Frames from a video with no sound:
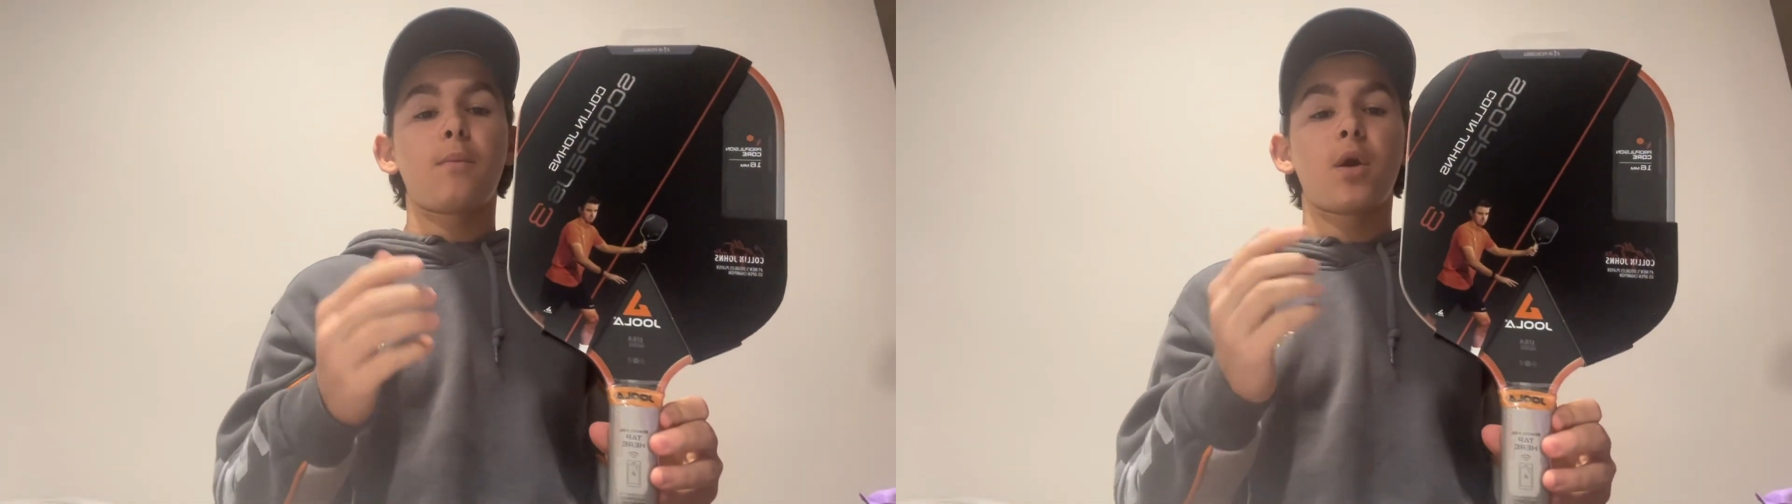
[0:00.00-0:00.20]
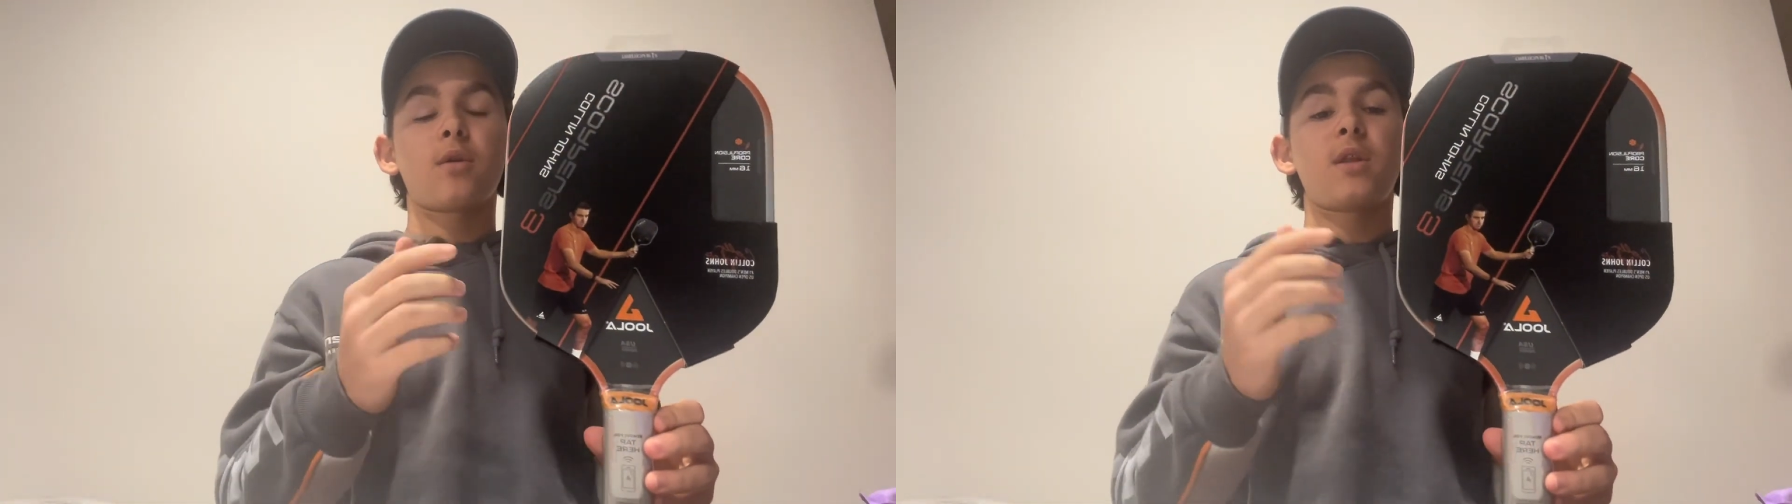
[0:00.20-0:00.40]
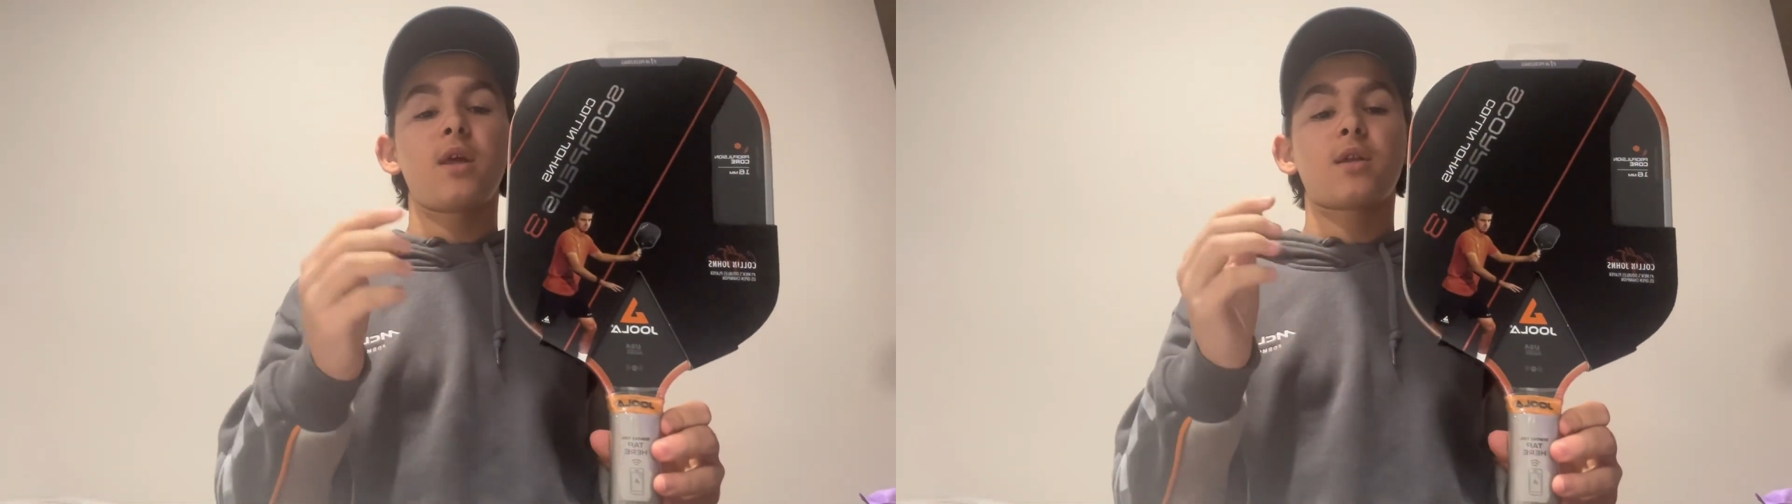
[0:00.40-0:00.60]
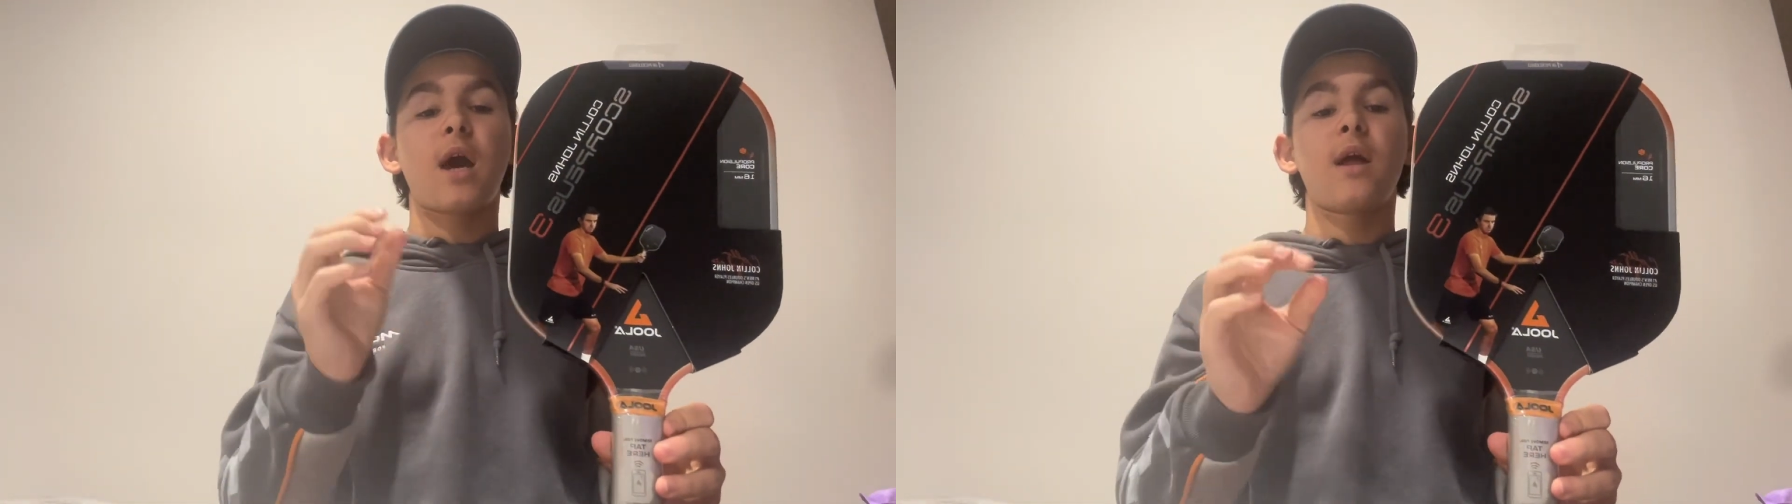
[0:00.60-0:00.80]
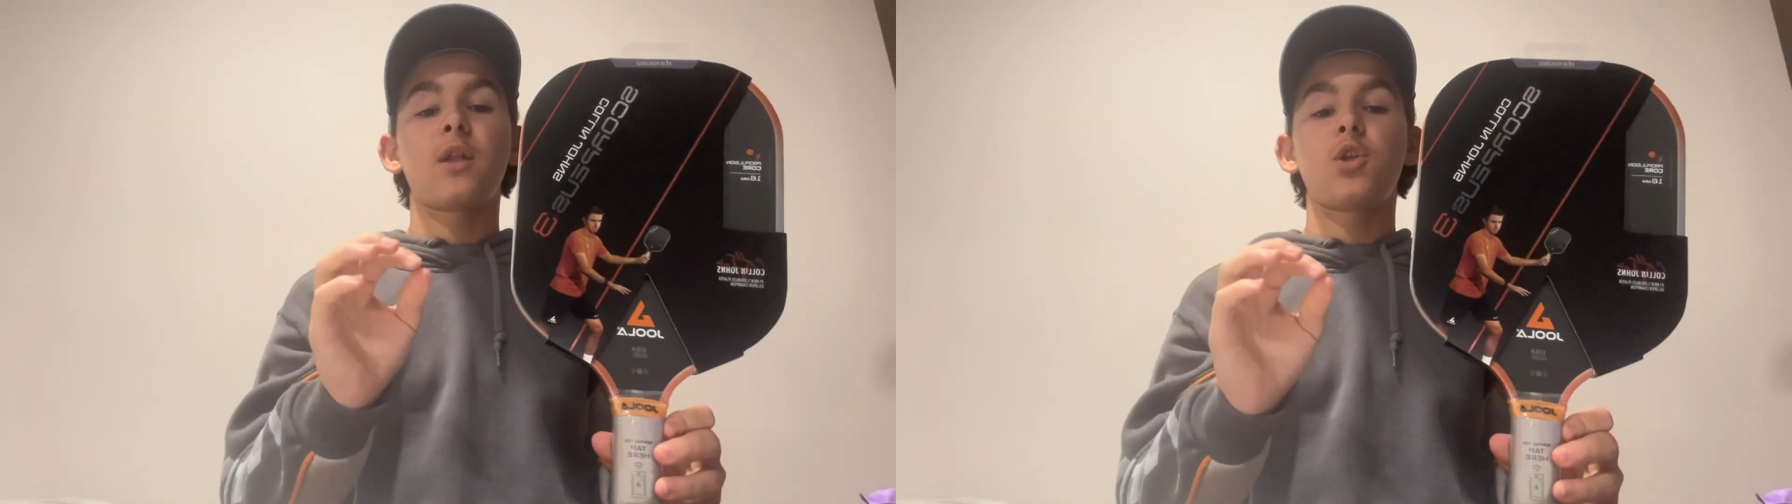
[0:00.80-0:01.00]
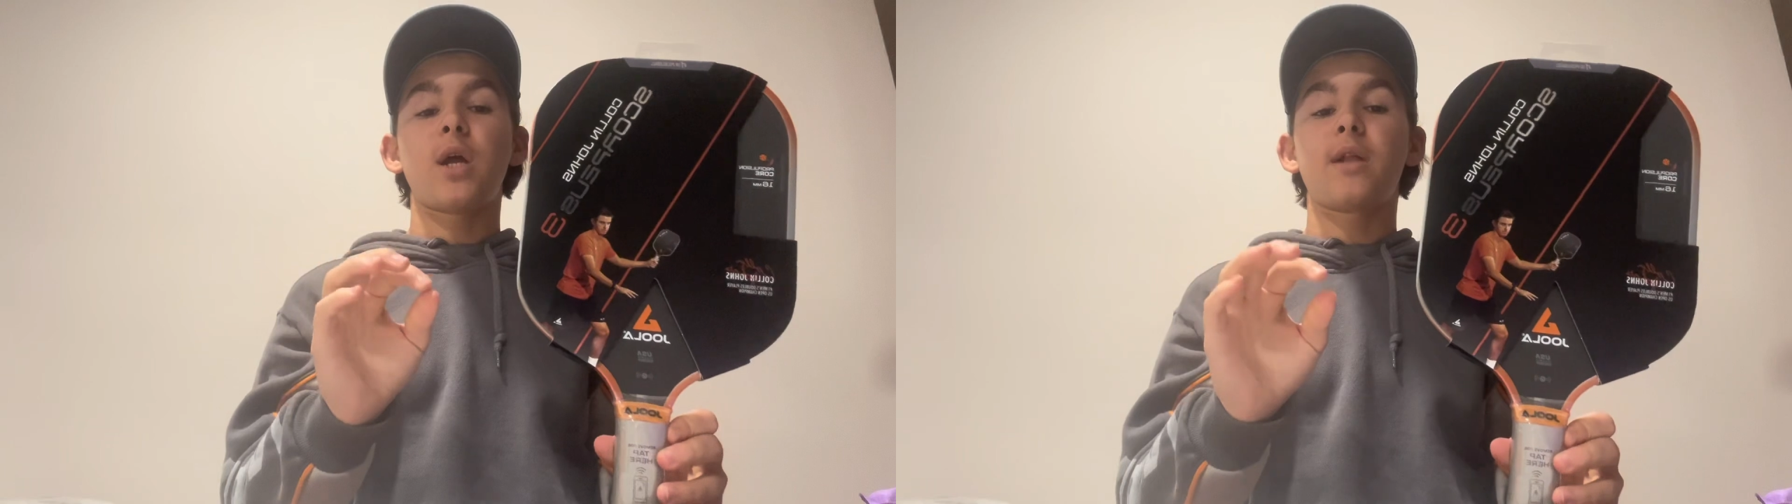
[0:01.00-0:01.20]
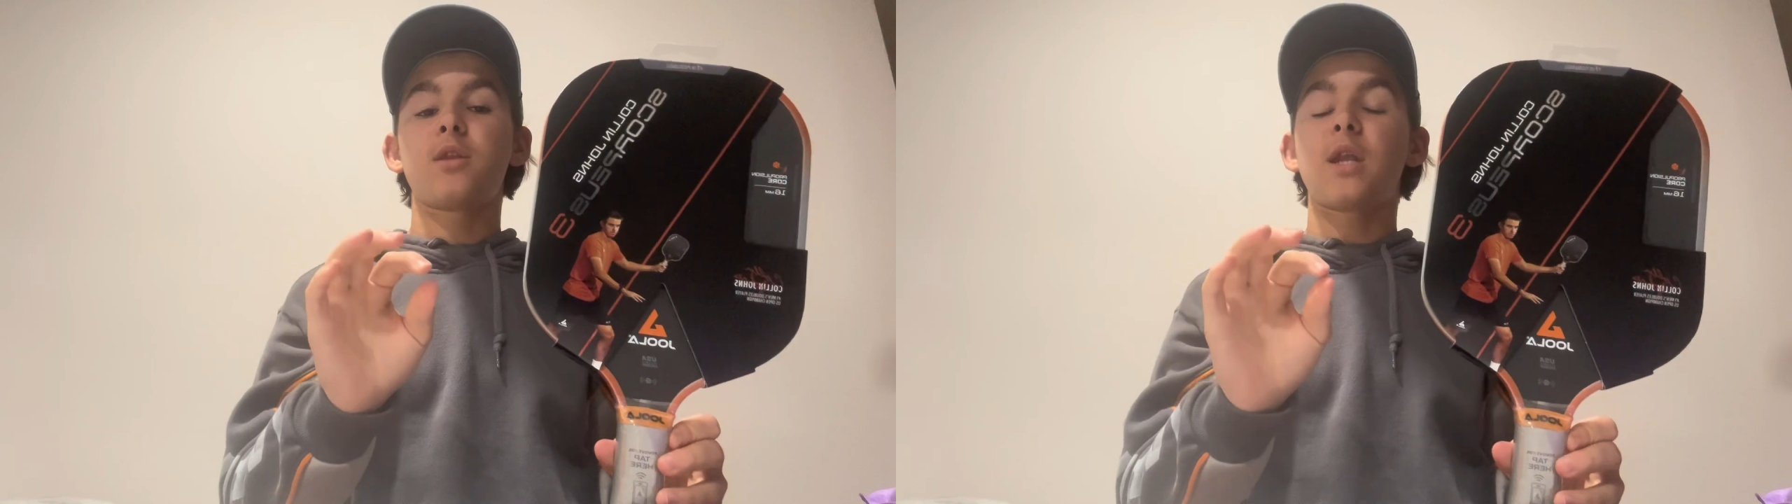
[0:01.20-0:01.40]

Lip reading: Perseus Colin Johns,